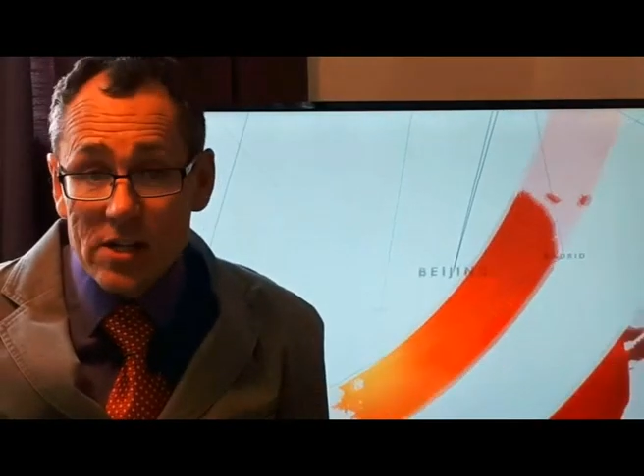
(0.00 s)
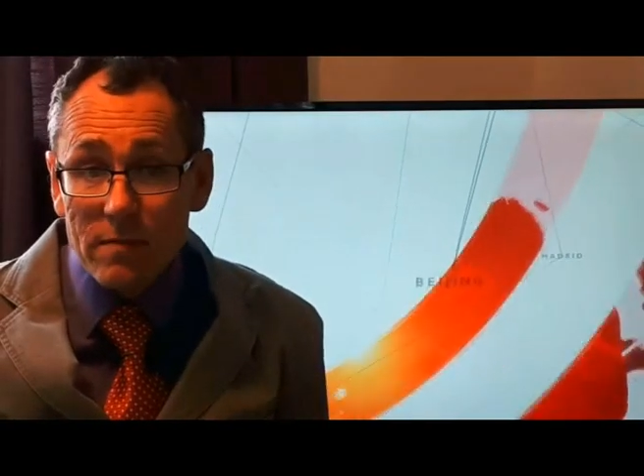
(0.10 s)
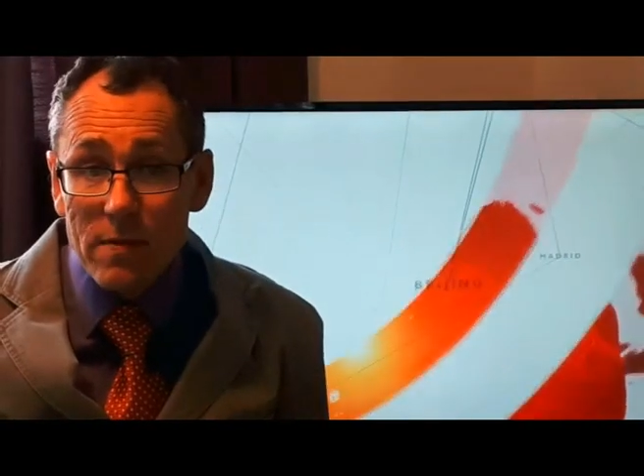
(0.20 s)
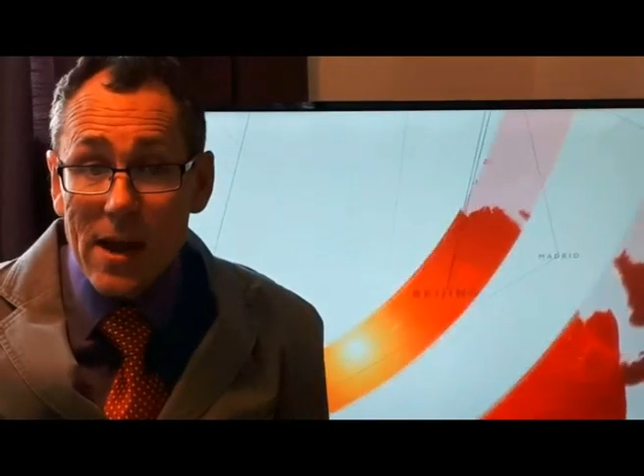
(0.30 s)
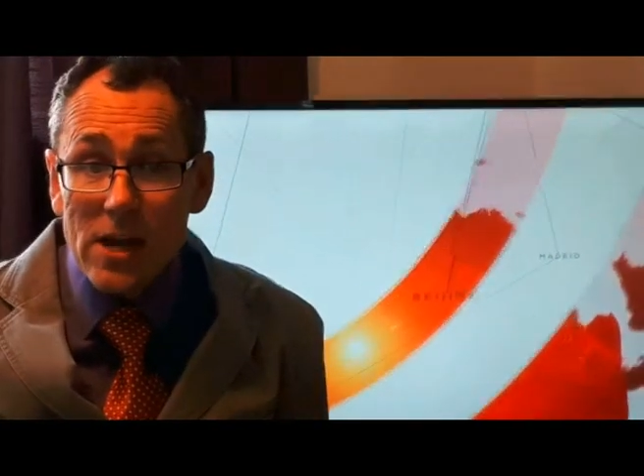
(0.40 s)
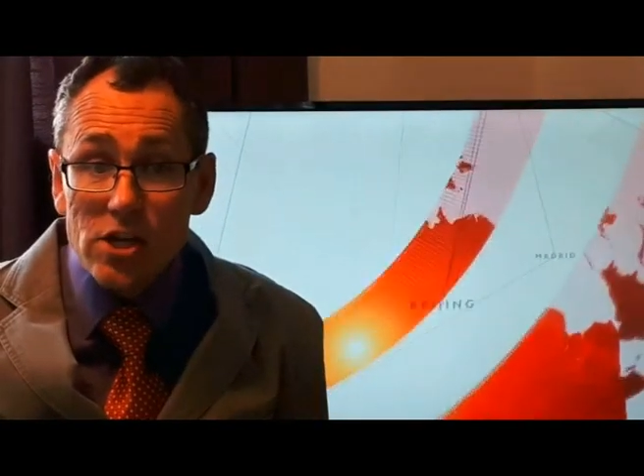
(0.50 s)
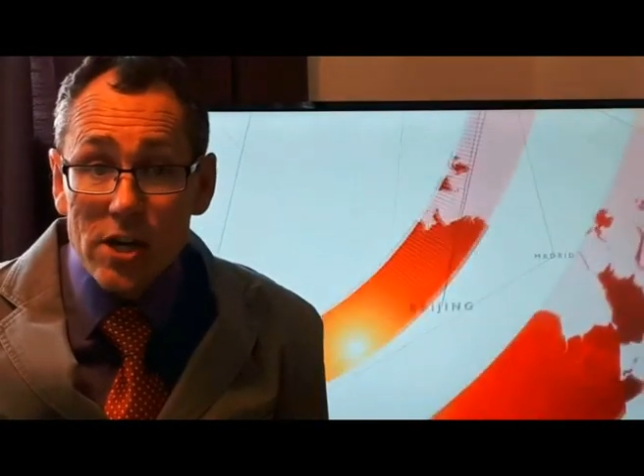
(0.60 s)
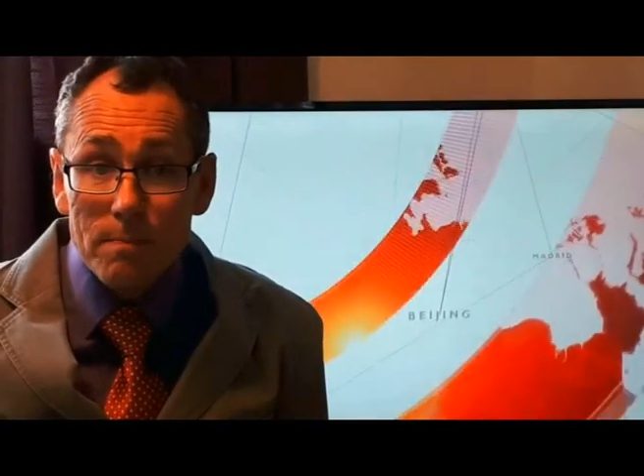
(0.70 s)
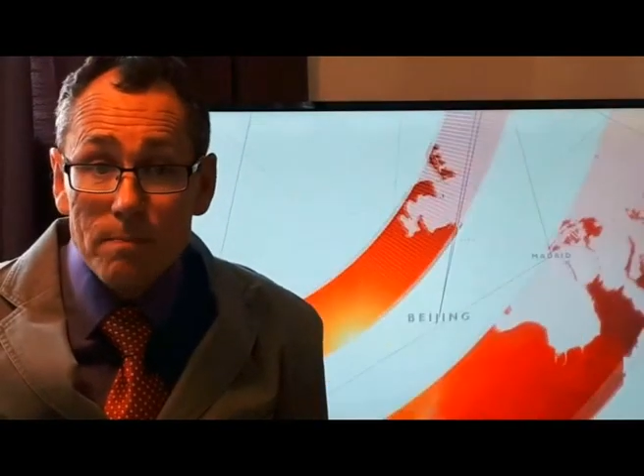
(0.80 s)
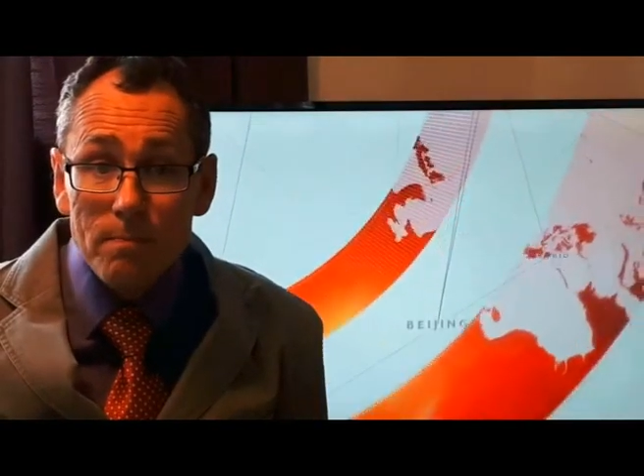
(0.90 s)

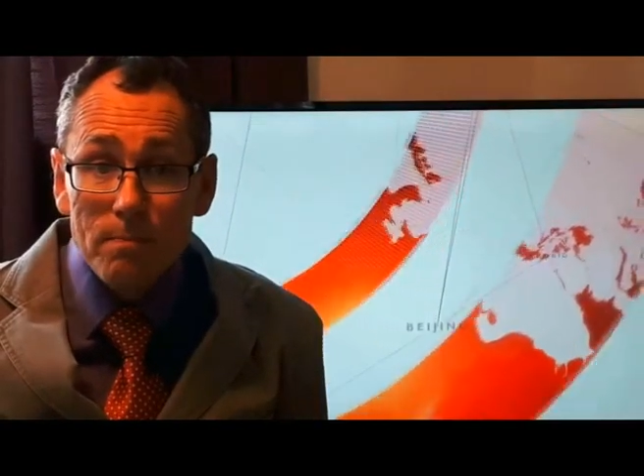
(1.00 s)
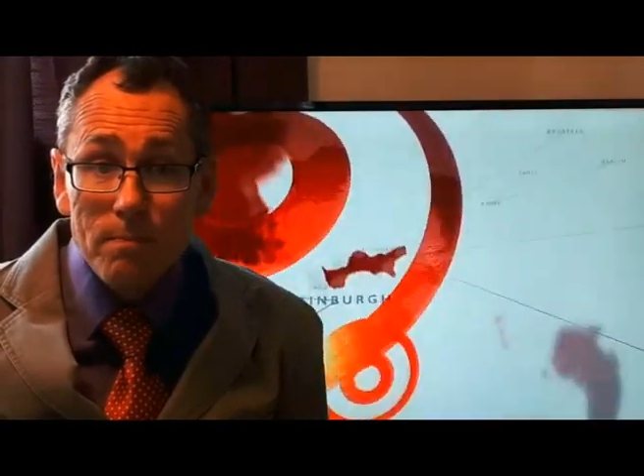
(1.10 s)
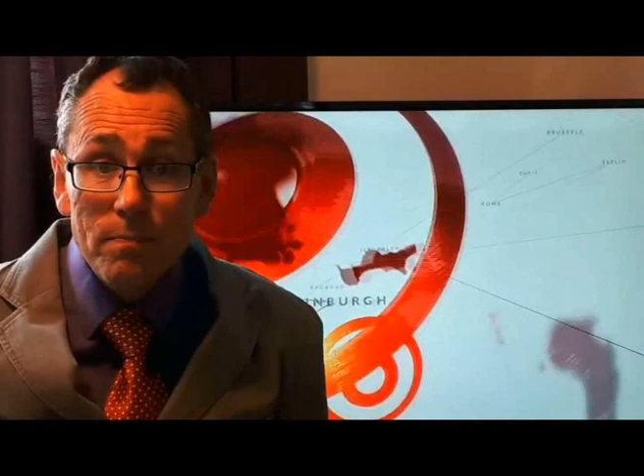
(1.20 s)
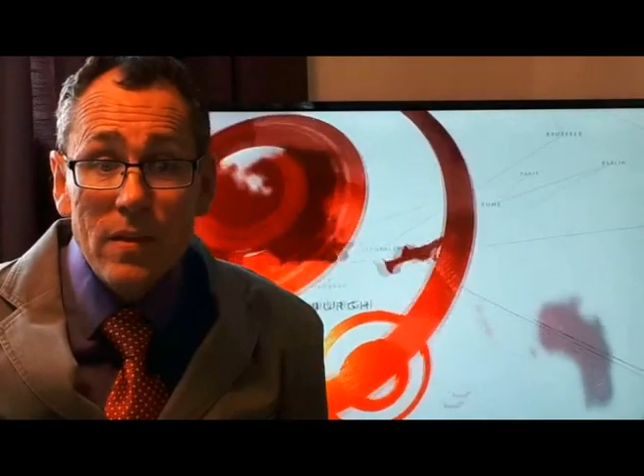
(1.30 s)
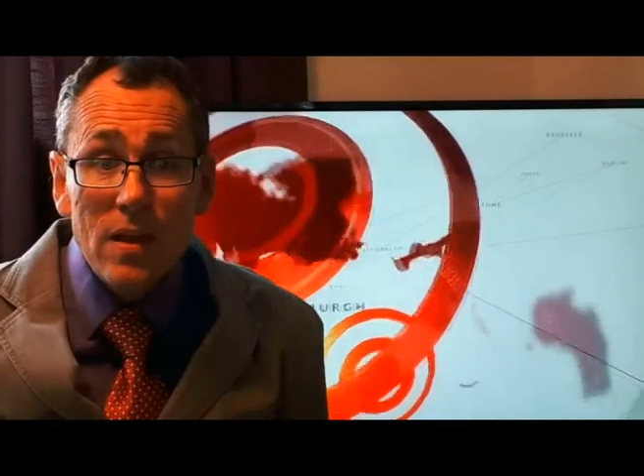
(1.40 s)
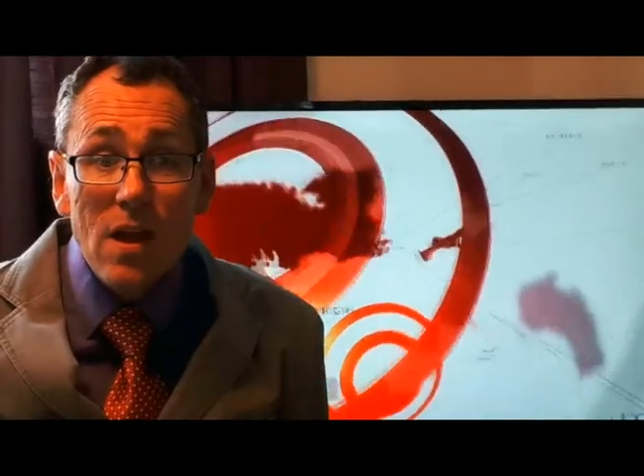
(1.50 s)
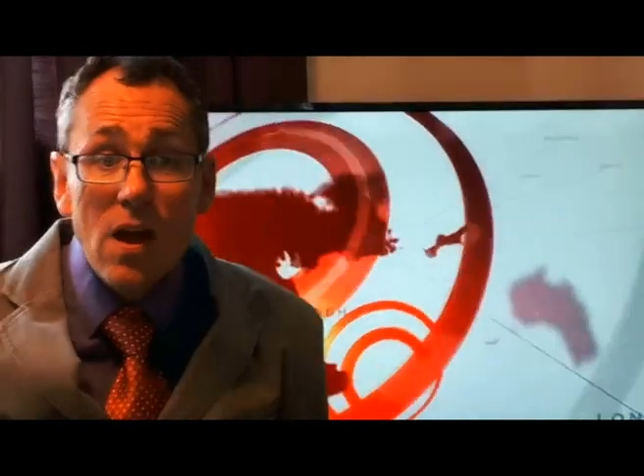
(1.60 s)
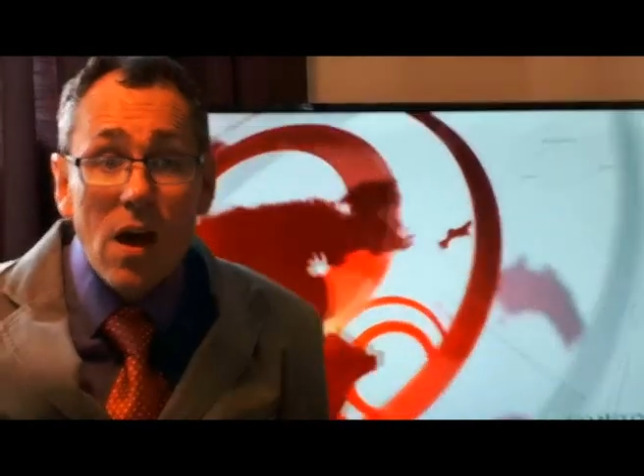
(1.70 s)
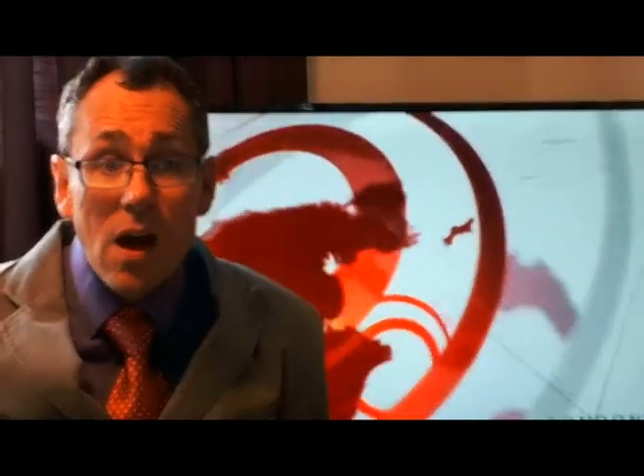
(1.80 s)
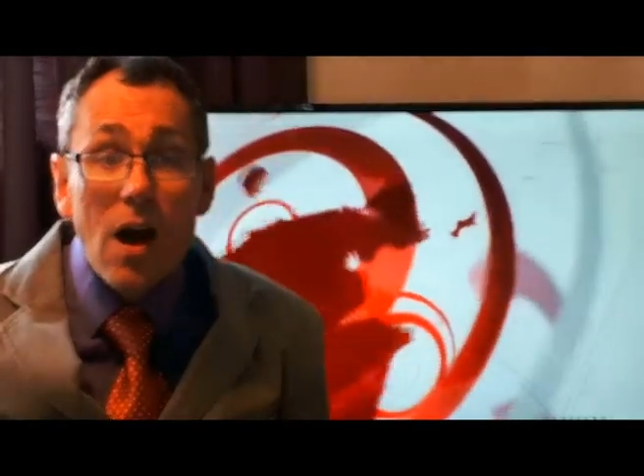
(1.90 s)
information?
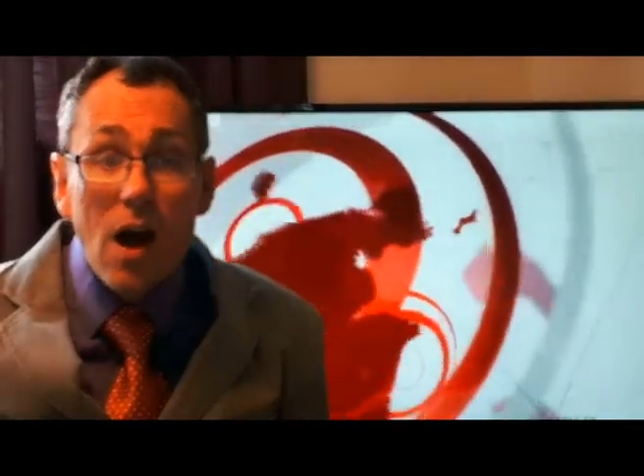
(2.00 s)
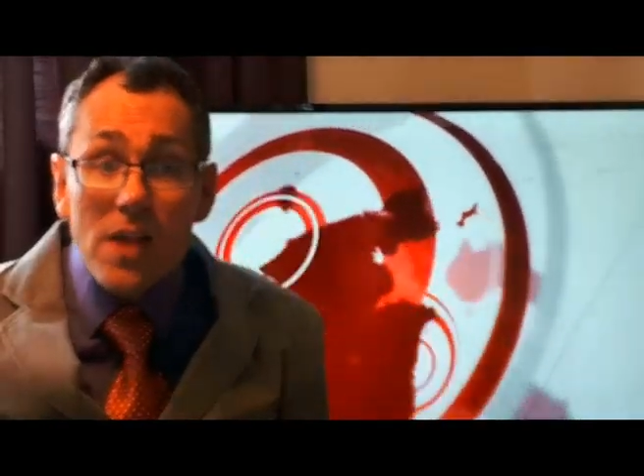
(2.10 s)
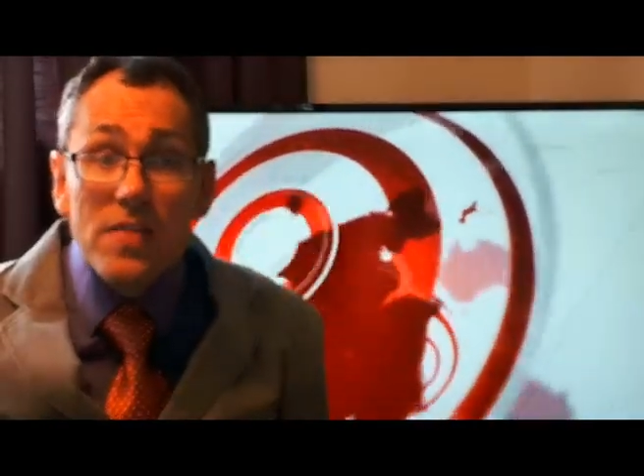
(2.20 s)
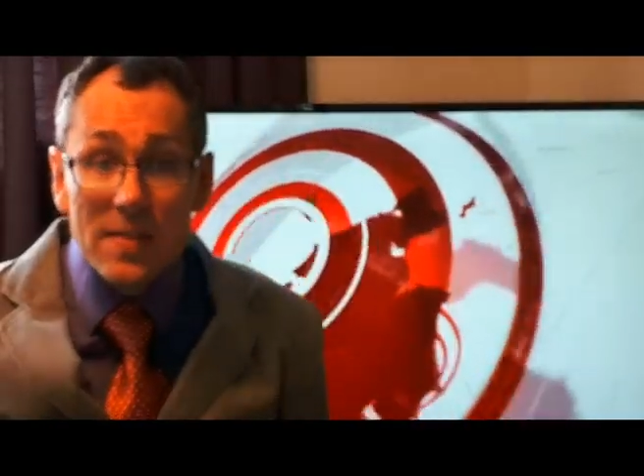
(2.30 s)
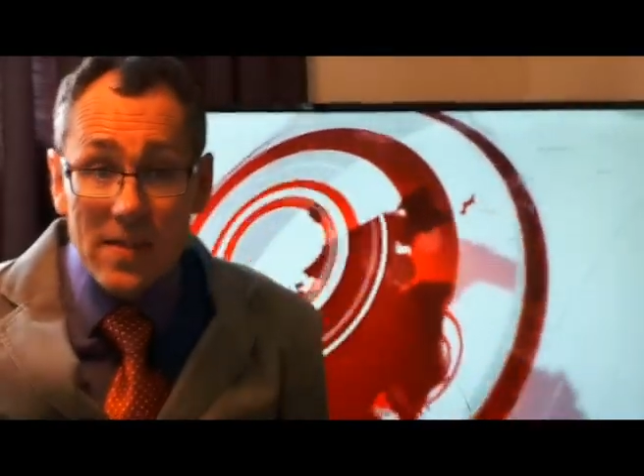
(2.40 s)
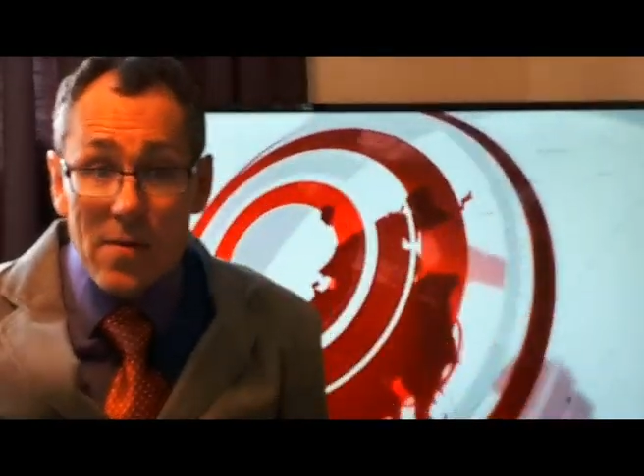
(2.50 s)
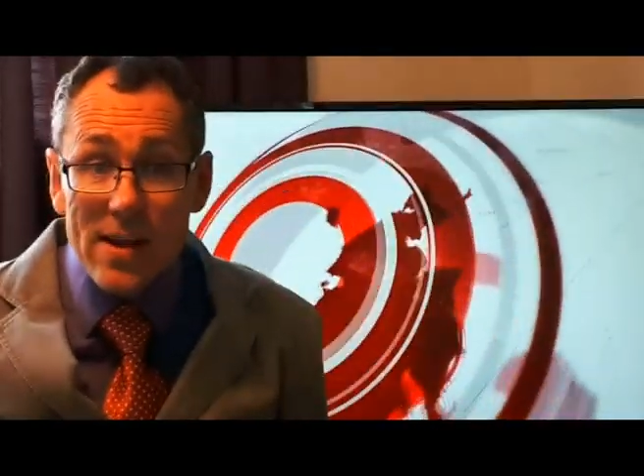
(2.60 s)
I think there